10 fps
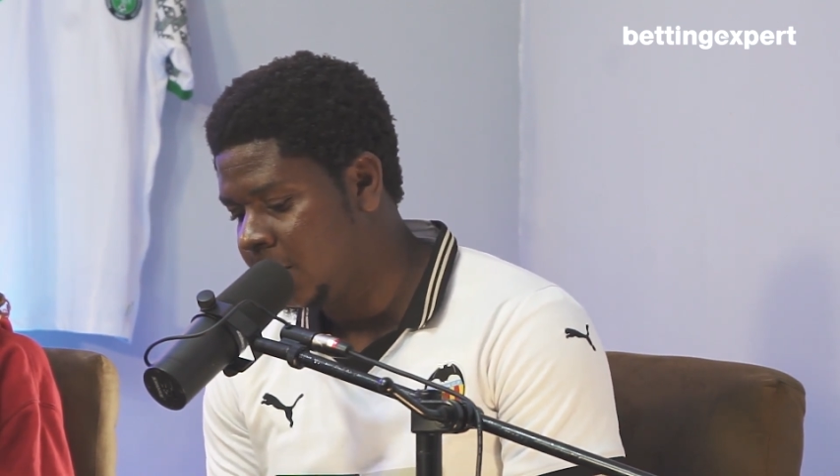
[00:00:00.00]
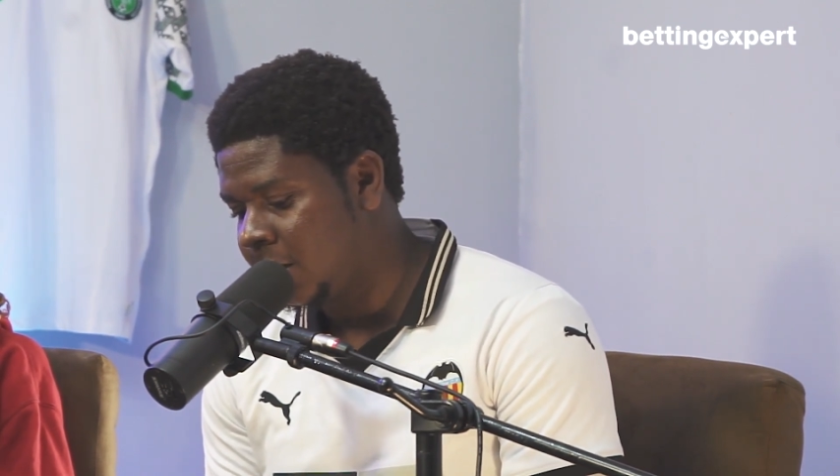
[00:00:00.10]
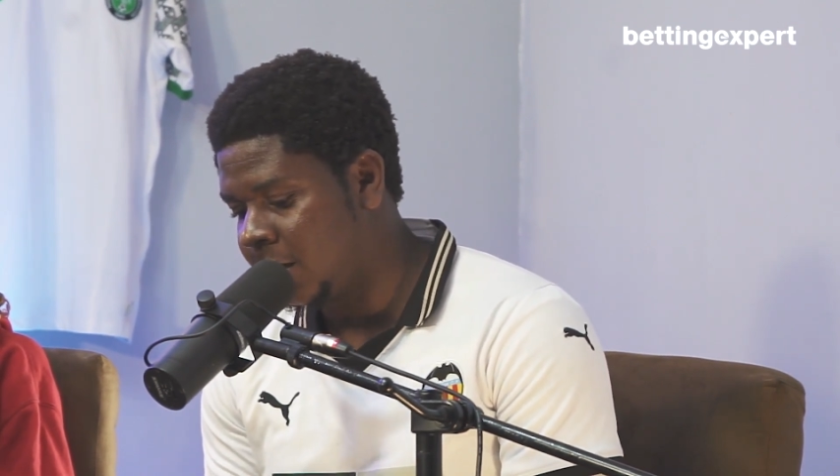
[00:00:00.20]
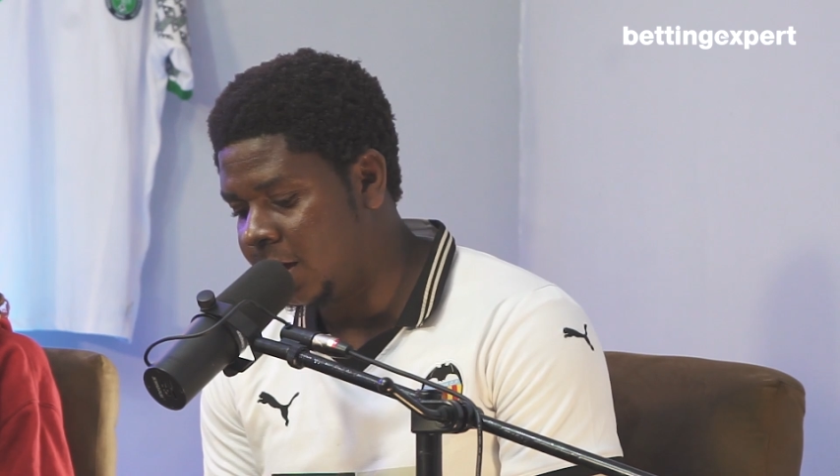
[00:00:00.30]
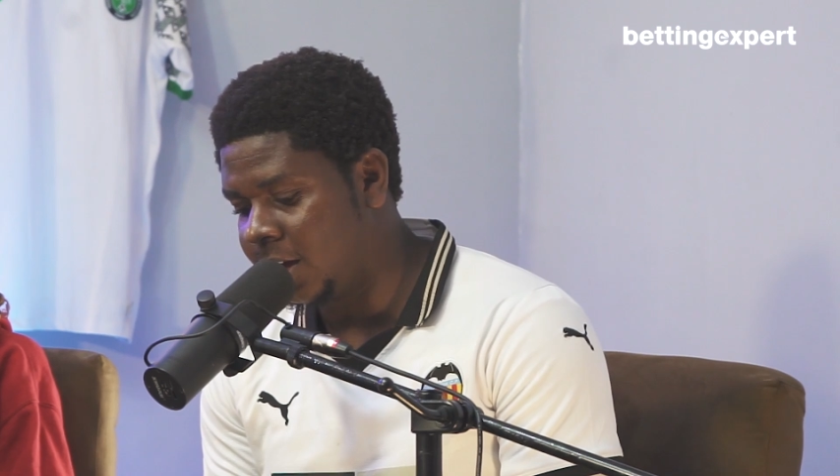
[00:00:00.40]

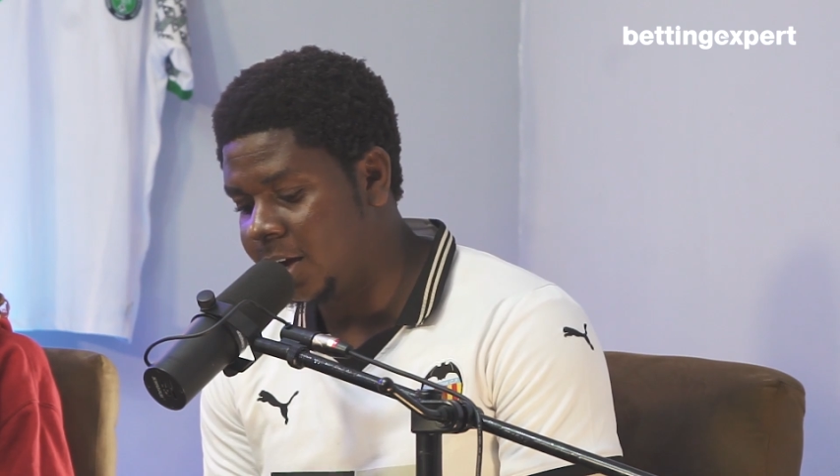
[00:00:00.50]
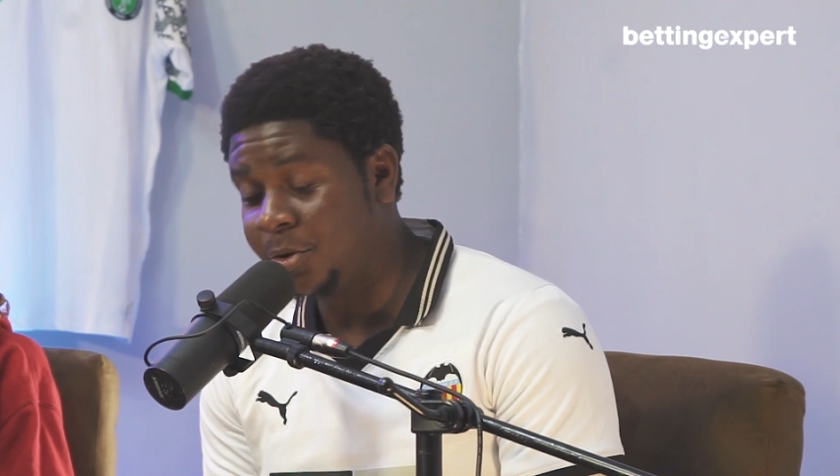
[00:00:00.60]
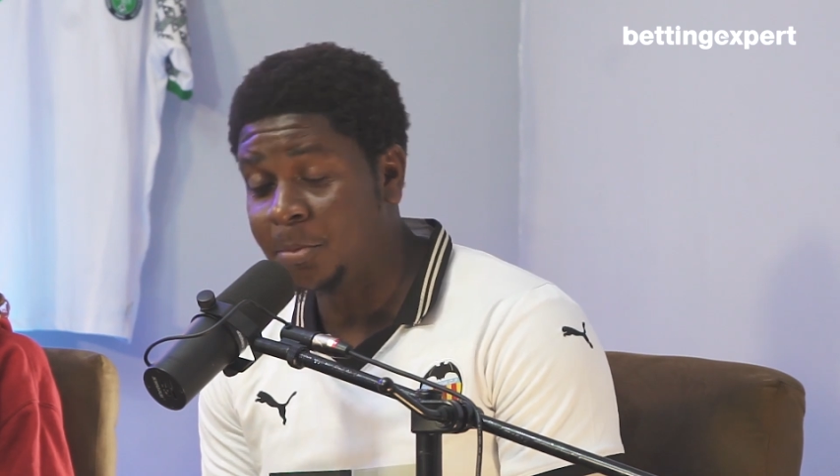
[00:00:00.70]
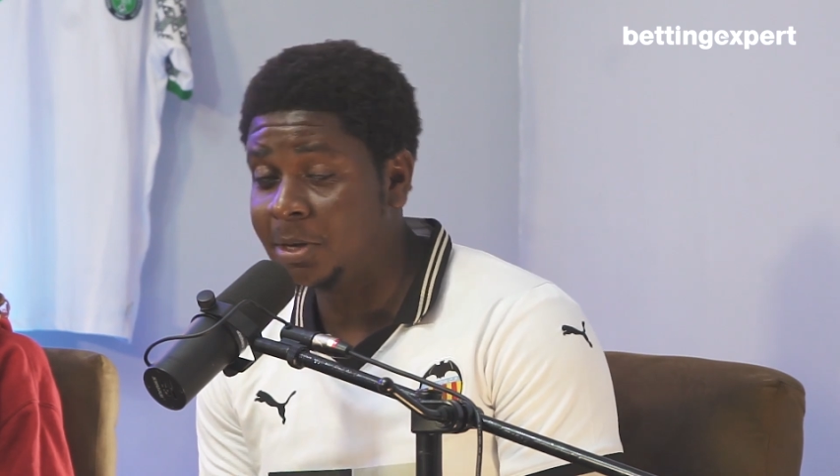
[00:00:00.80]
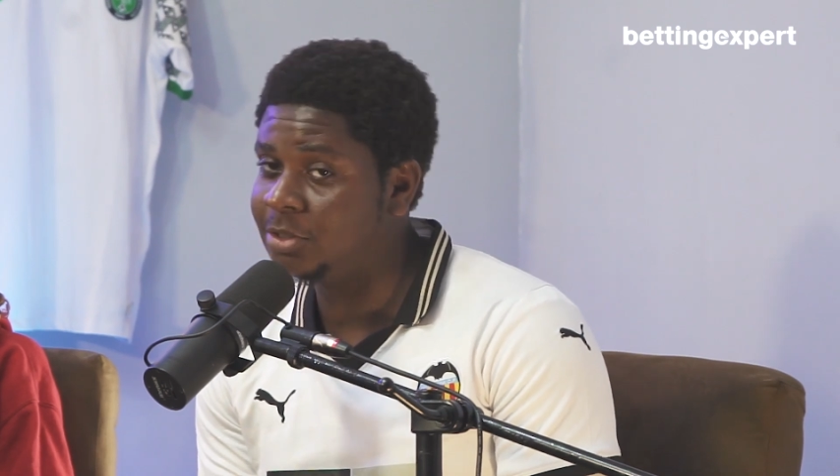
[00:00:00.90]
Real
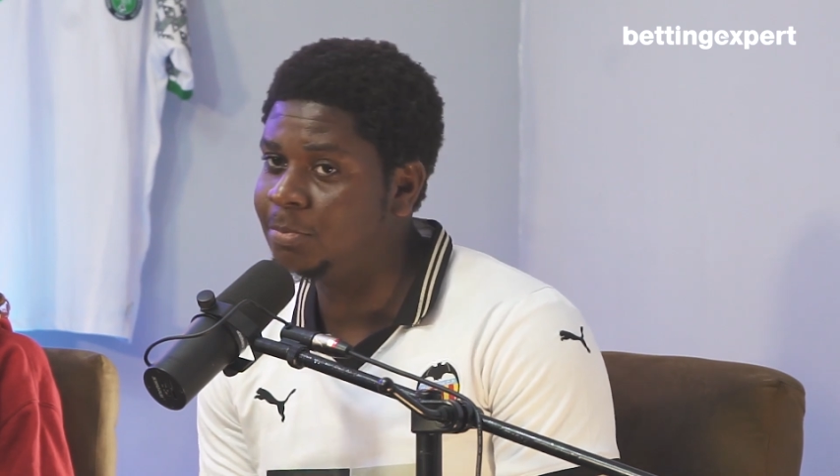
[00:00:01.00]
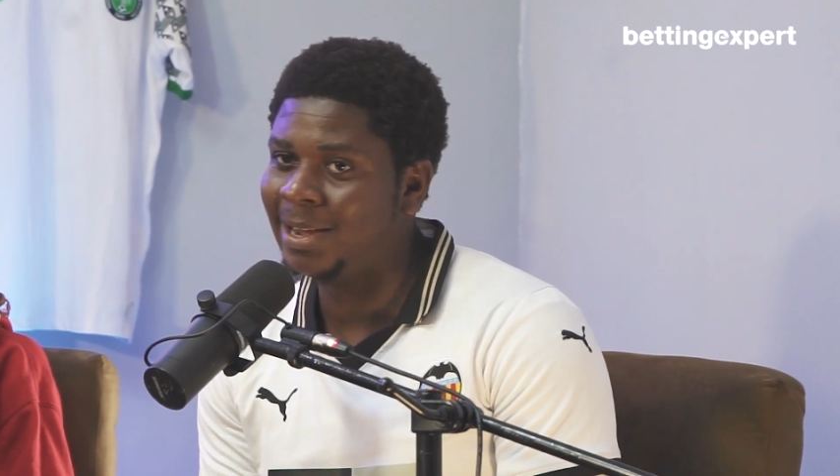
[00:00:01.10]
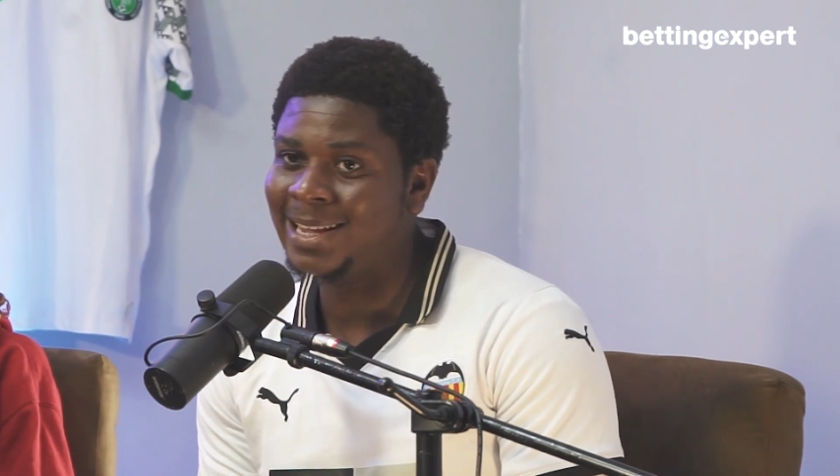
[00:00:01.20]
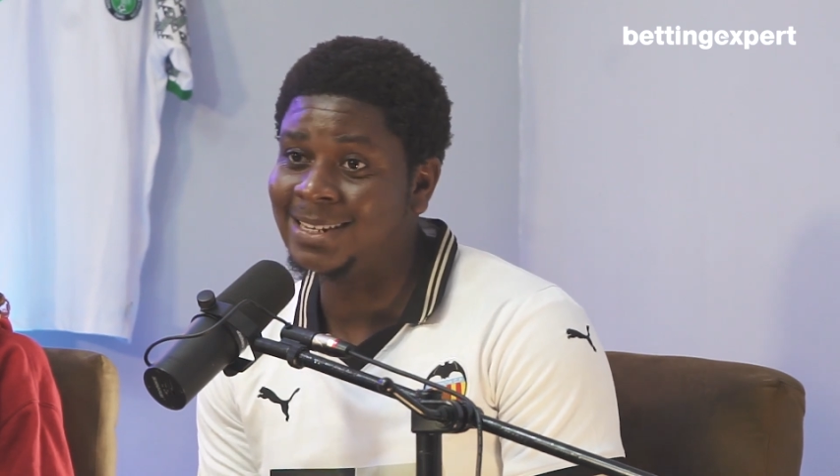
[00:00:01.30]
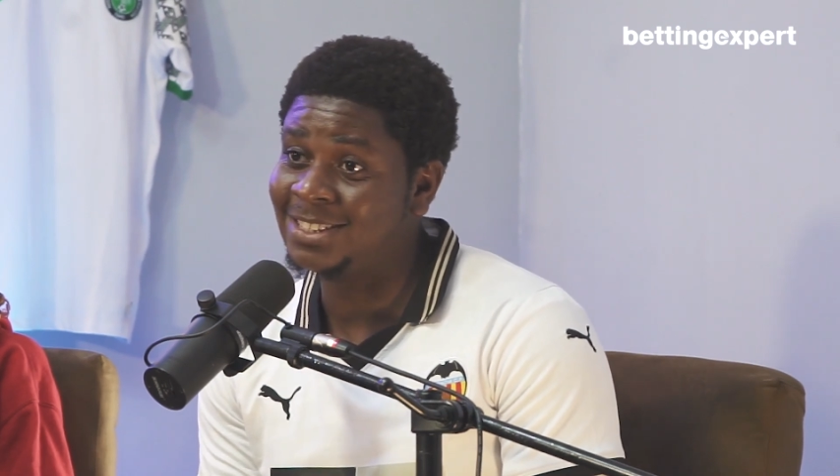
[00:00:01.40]
Madrid
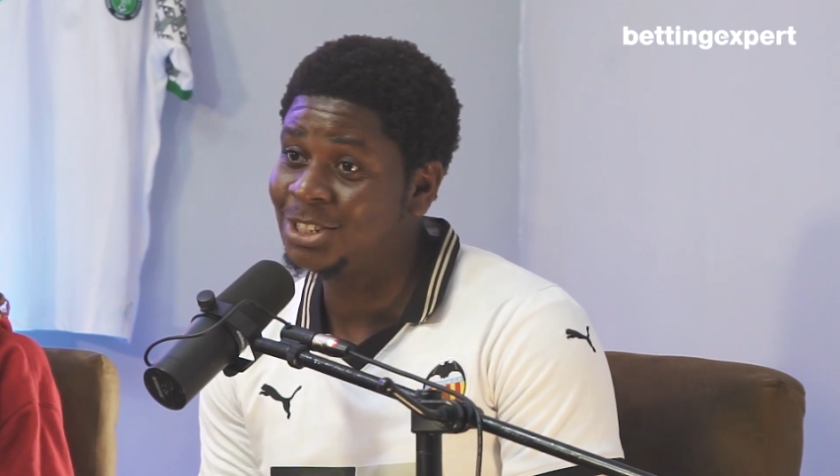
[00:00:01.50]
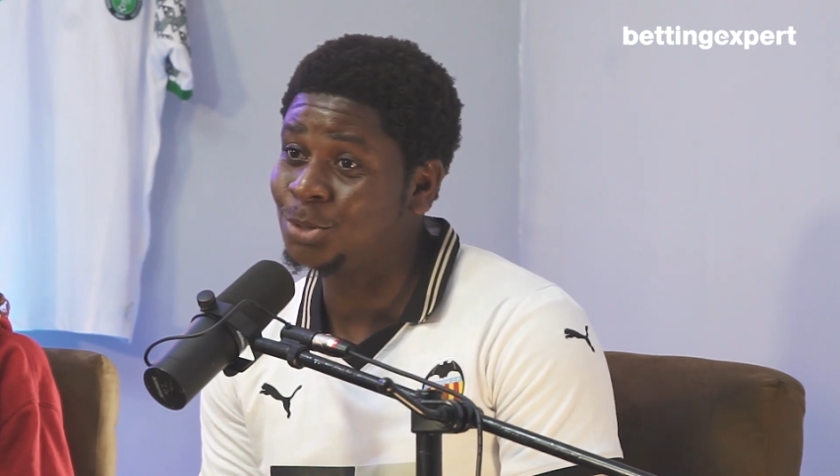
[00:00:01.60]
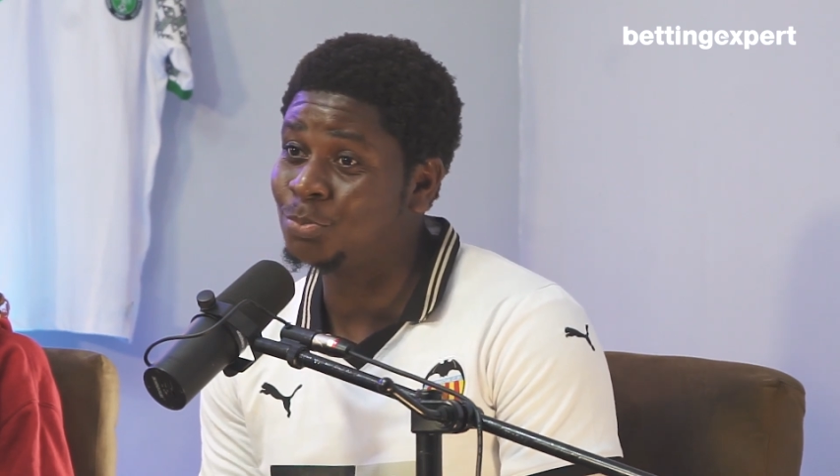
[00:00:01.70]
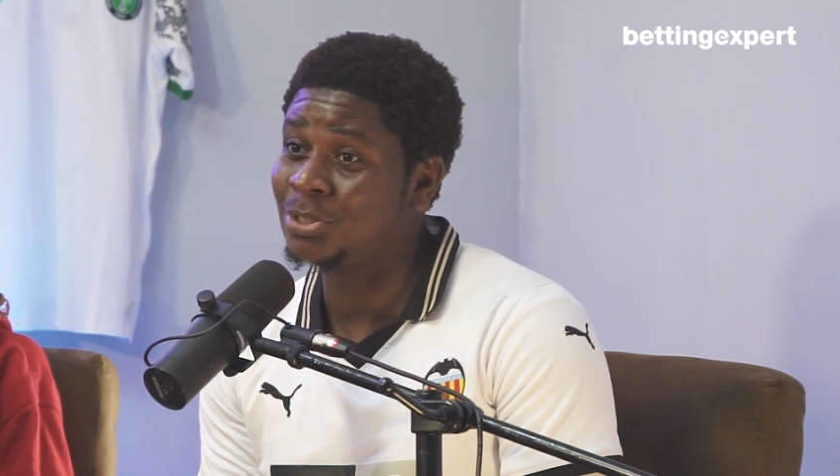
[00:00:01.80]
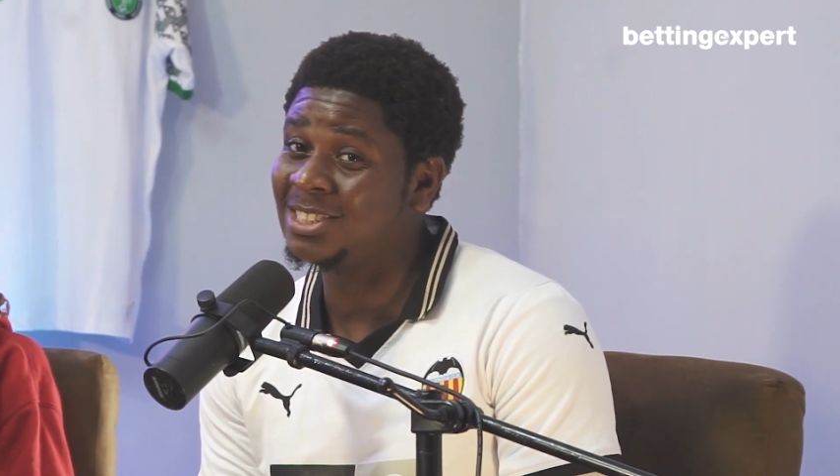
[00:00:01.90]
Bayern, I think it's
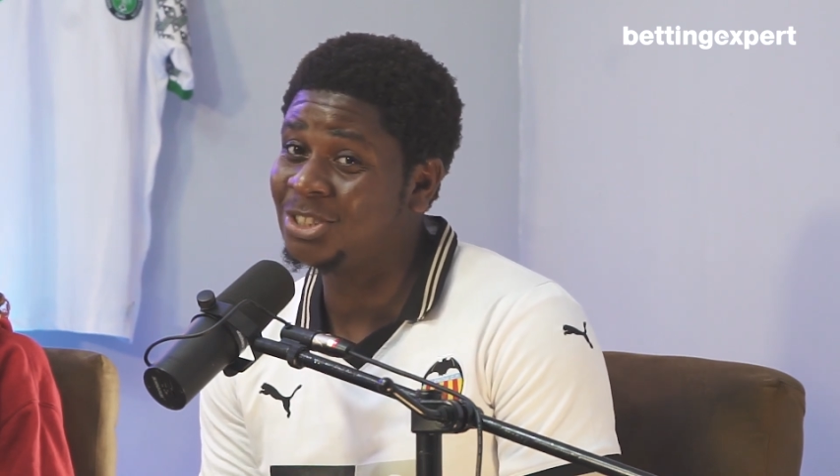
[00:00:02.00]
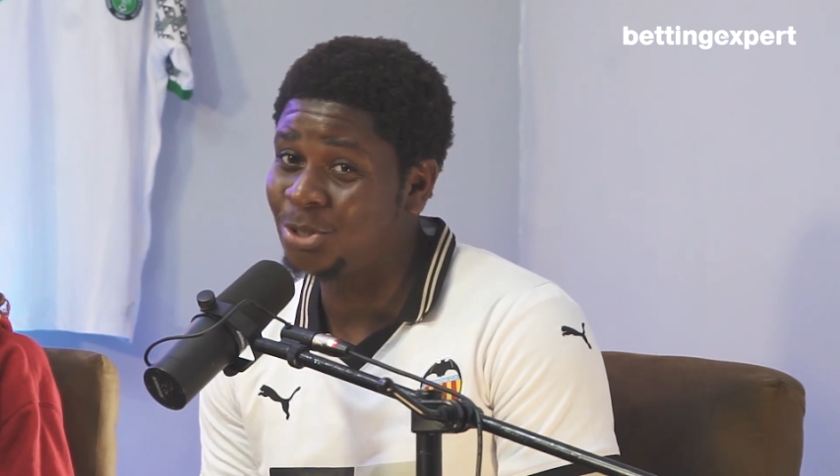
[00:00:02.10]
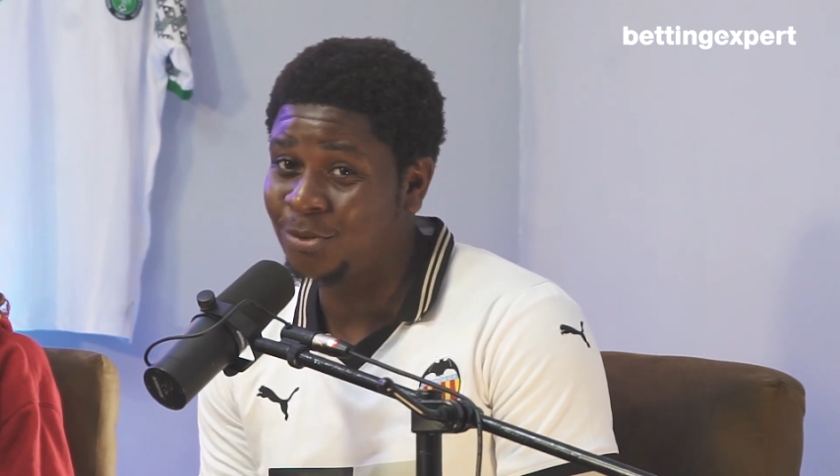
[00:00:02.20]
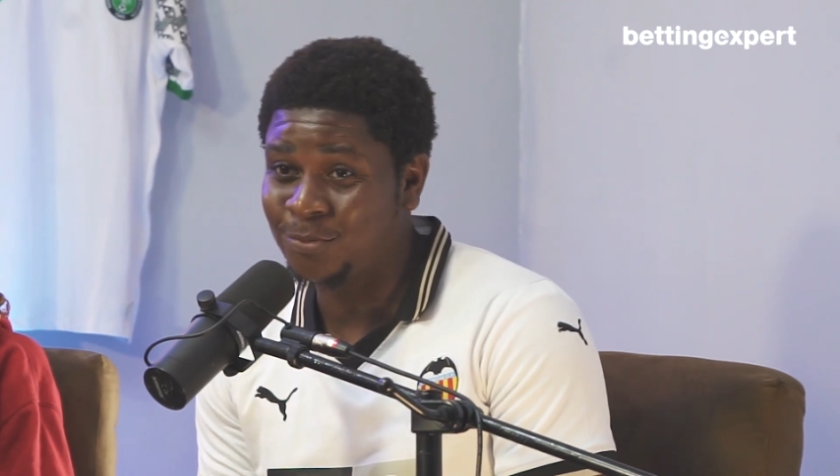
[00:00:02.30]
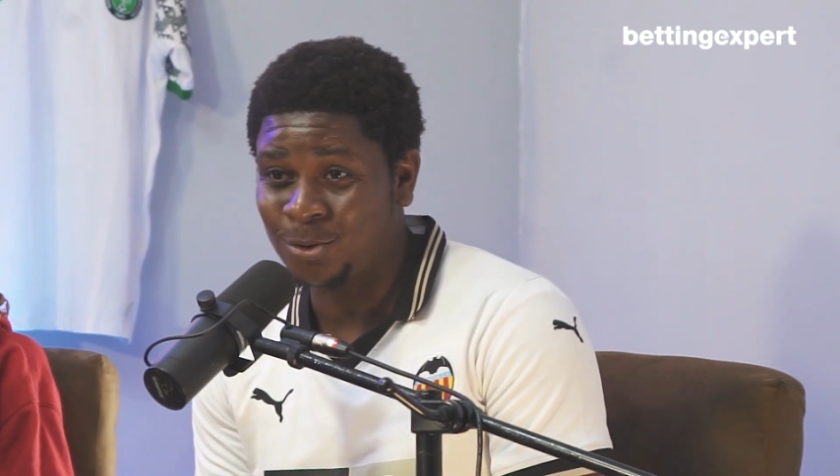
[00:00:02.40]
pretty
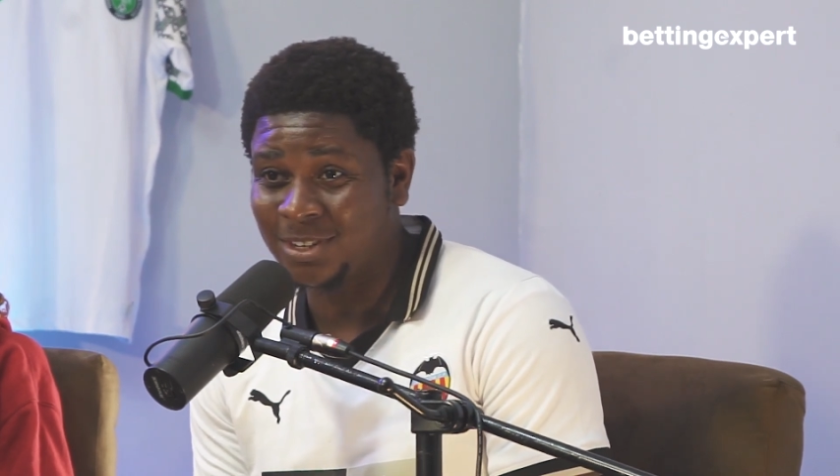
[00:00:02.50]
straightforward.